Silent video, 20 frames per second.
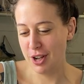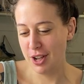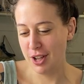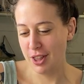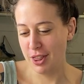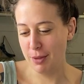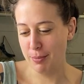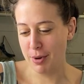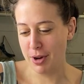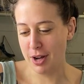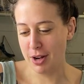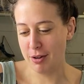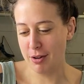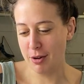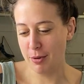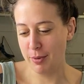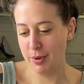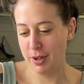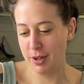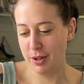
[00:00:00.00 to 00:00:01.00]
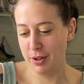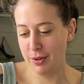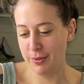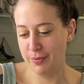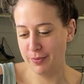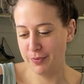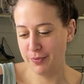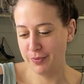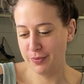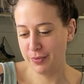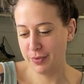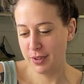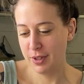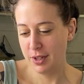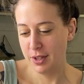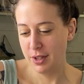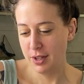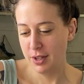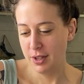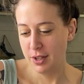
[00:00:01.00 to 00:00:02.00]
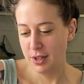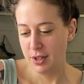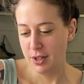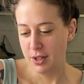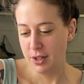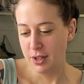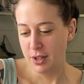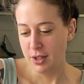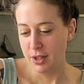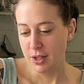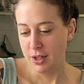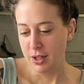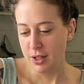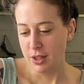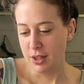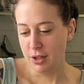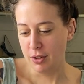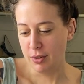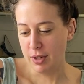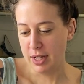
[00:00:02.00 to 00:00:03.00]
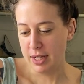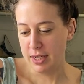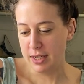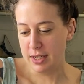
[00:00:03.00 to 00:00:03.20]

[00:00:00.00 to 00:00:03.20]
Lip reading: the pottery wheel. Though I